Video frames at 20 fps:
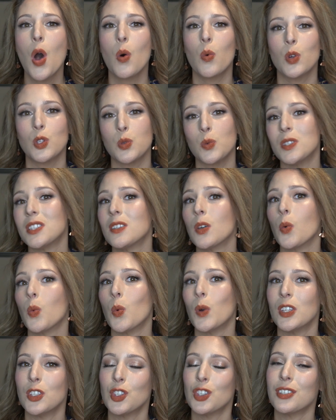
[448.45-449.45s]
which was the
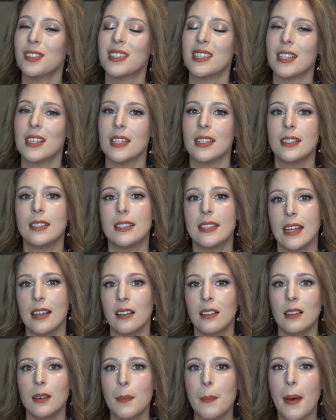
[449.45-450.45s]
Witch City
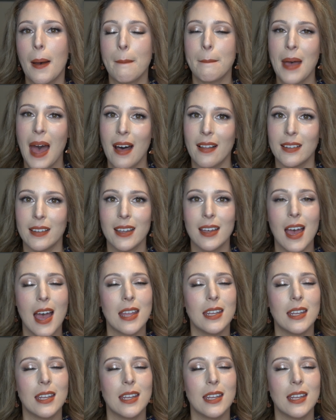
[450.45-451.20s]
Salem palette,